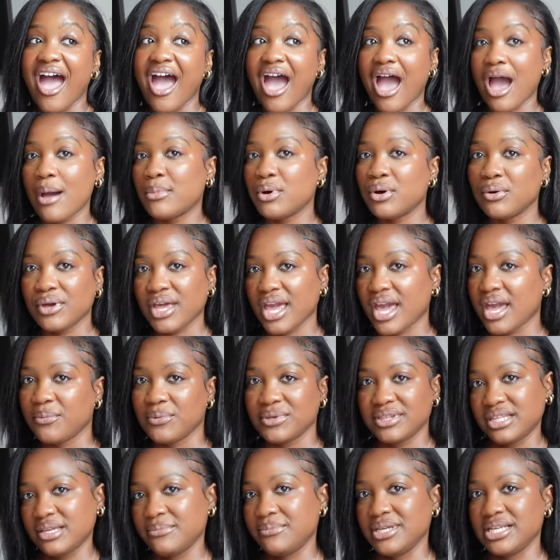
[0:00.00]
I'm okay
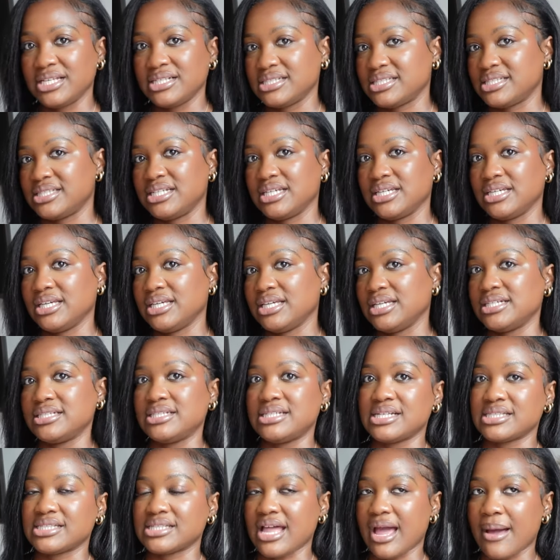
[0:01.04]
with it being sticky. It
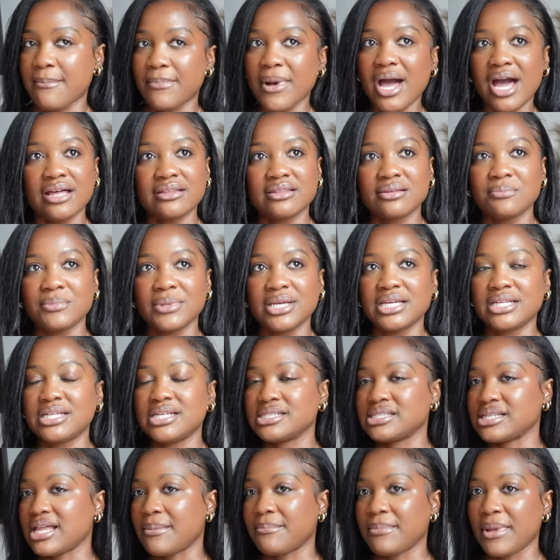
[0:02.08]
does not bother me. It
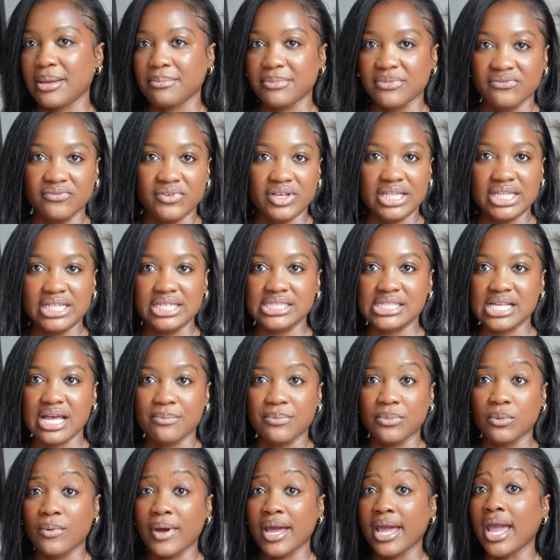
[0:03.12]
does not make me feel any type
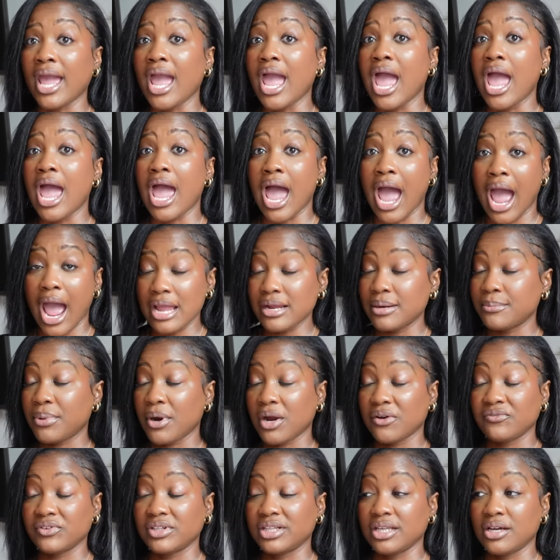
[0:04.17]
of way. I am
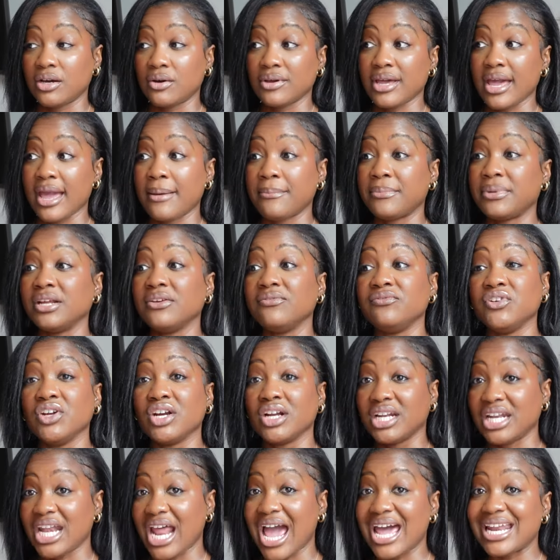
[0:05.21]
perfectly okay. But if you're
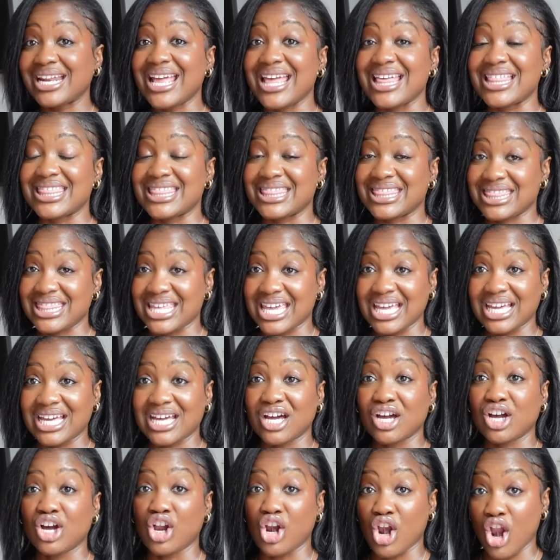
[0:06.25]
not a thick
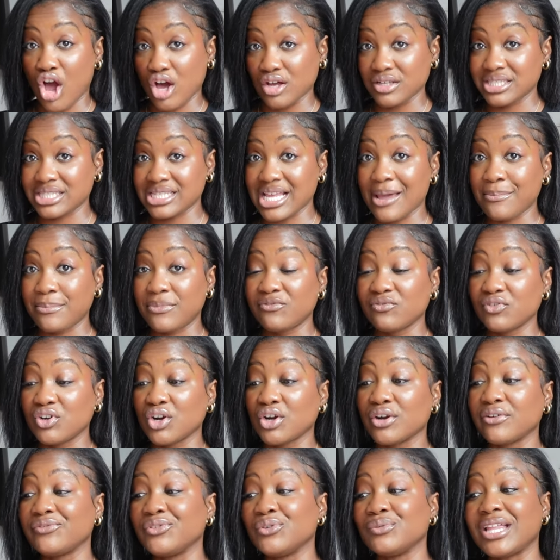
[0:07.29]
gloss type of
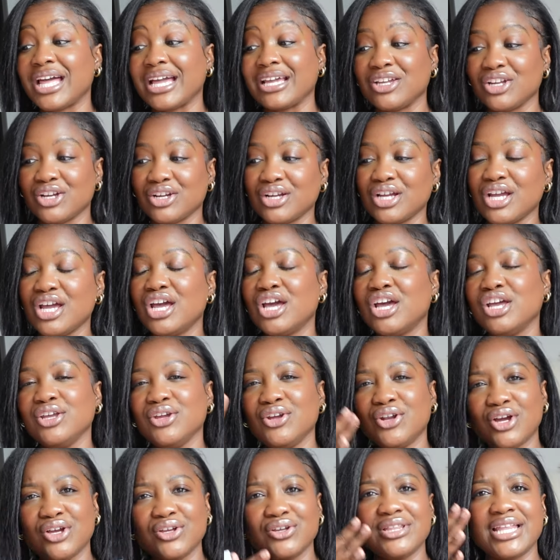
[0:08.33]
girl, if you like your,
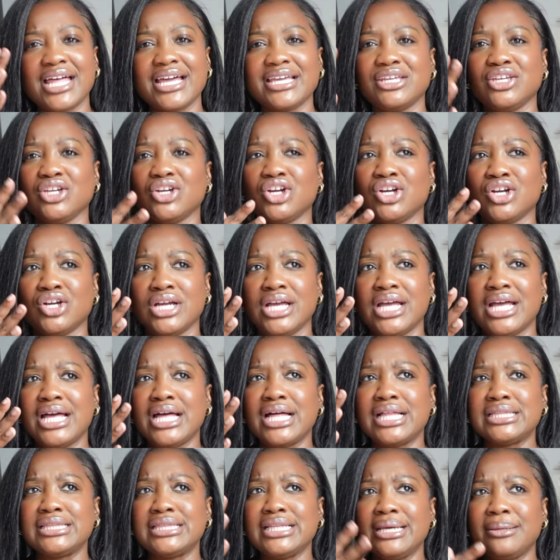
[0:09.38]
you know, you like your
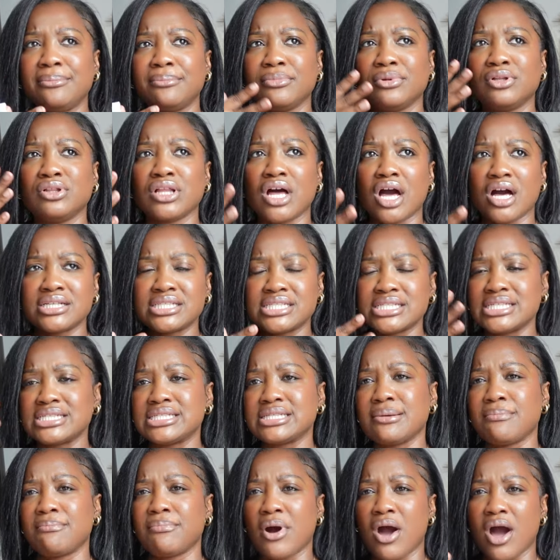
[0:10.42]
lip glosses
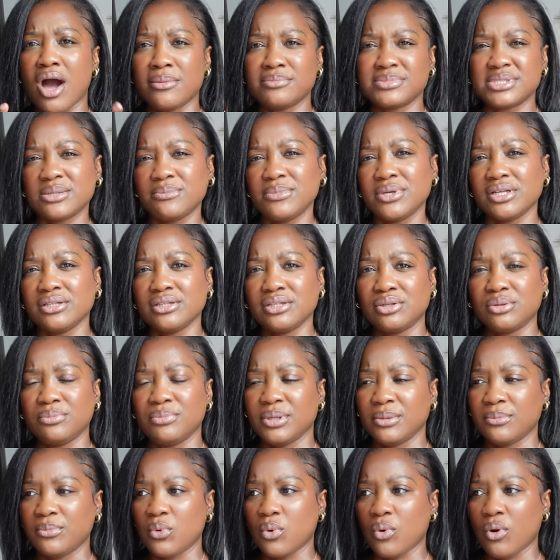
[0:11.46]
and balms to be a little
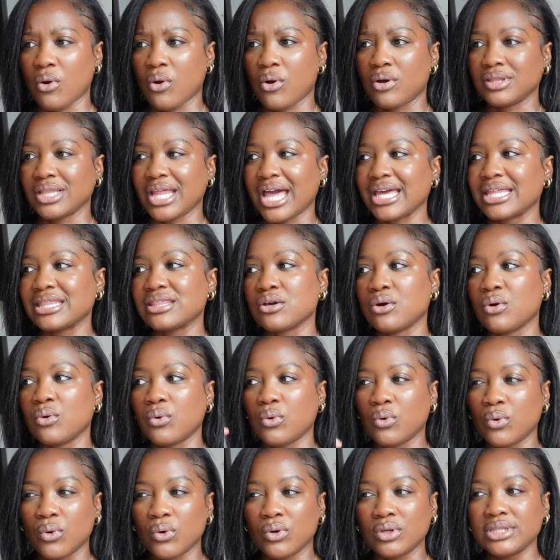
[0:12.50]
bit more on like the
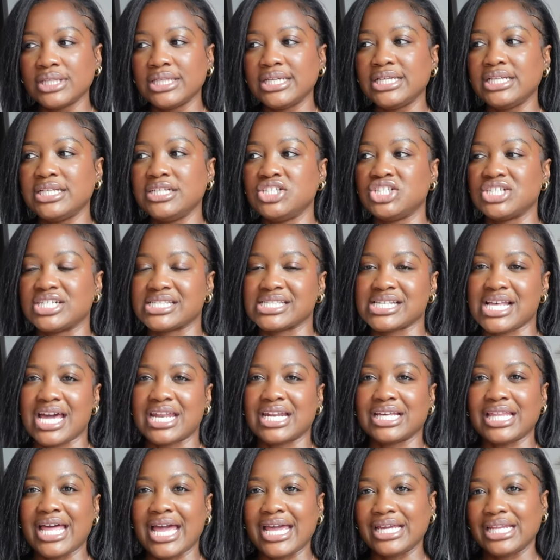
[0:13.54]
oily, just kind
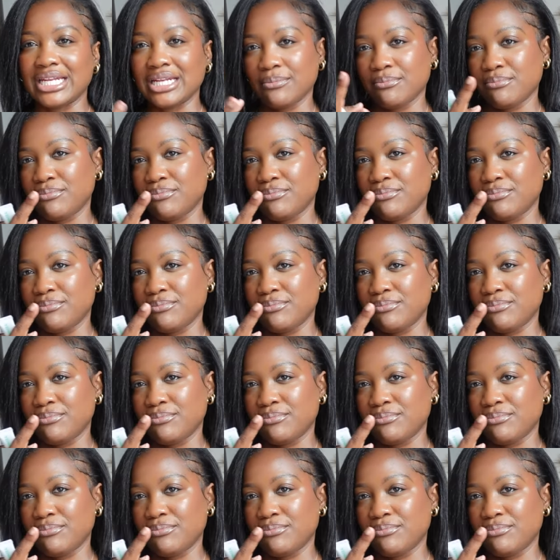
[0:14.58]
of like